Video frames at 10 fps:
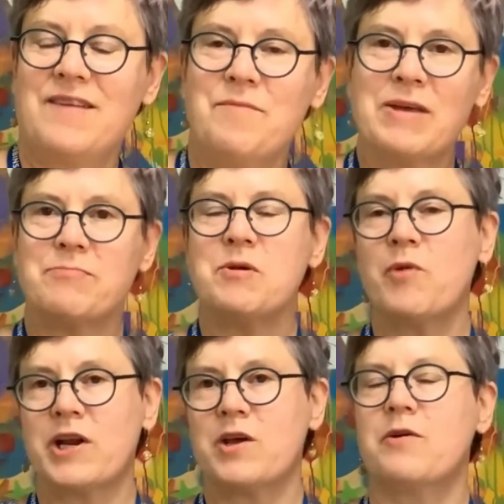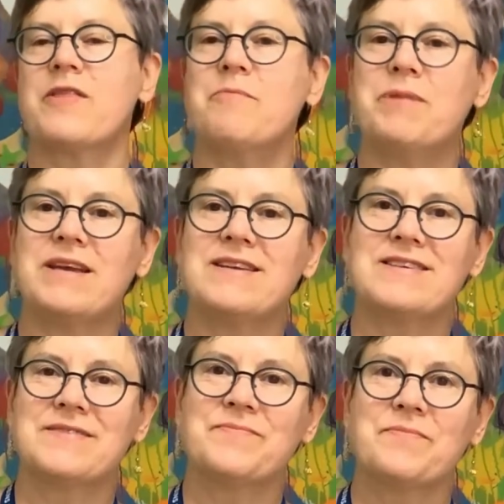Makes me want to go to the
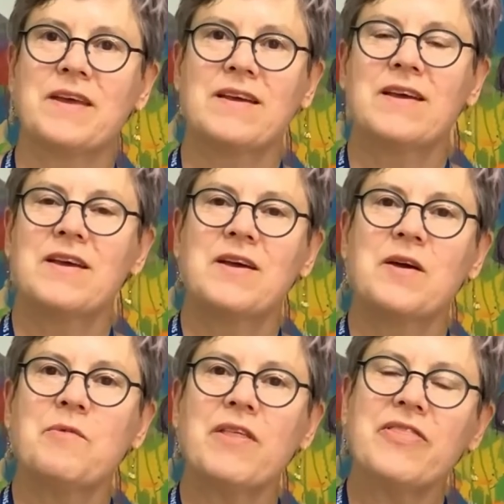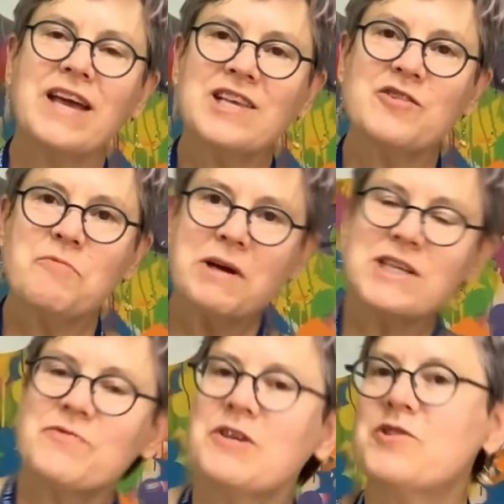beach. Well, thanks so
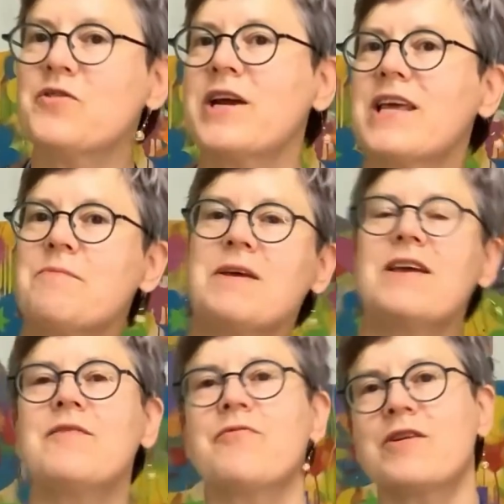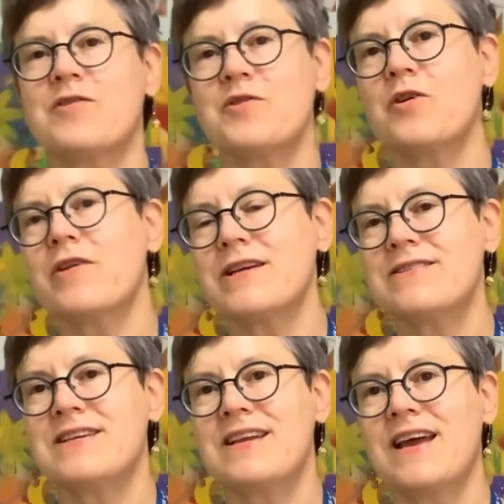much for joining me for
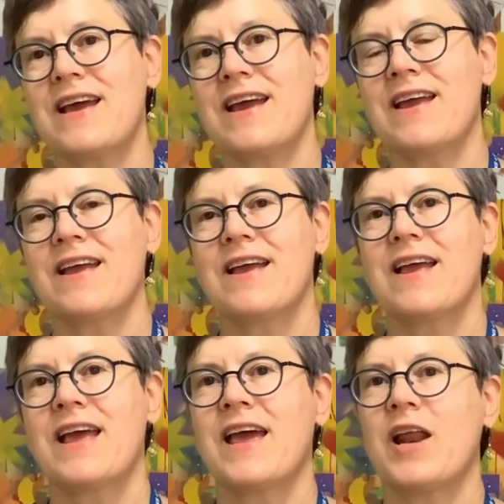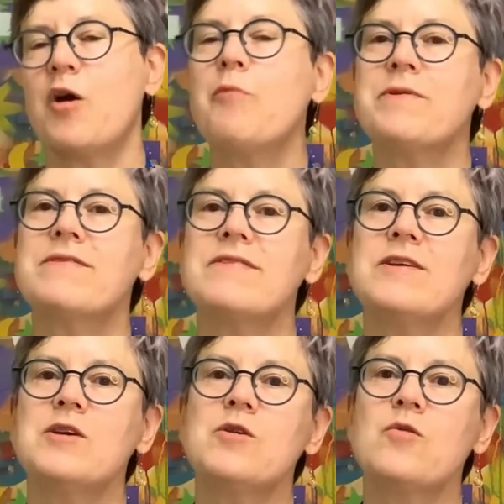stories today, and I hope to see
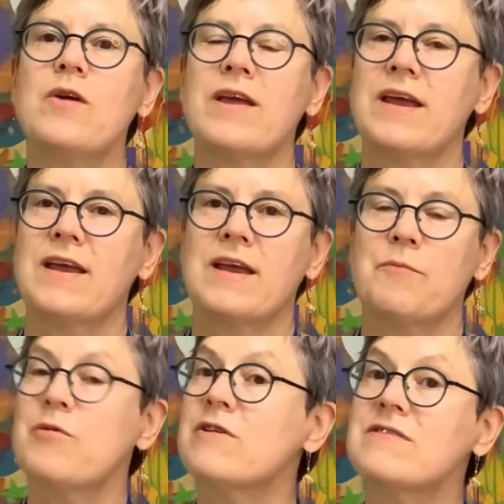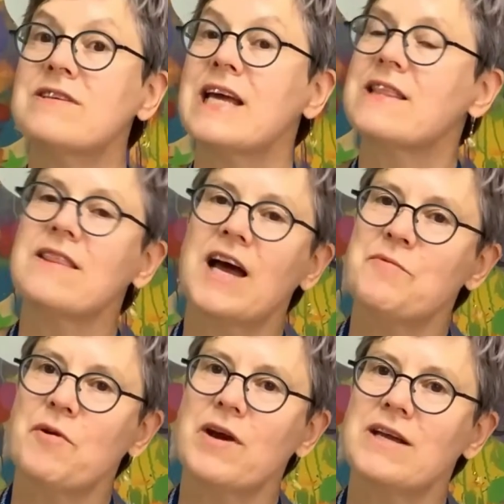you in person at the
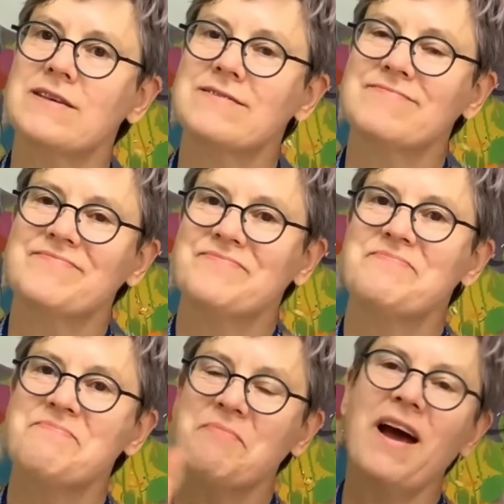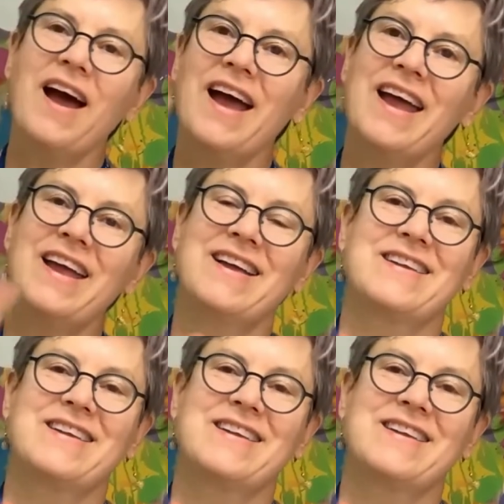library. Bye.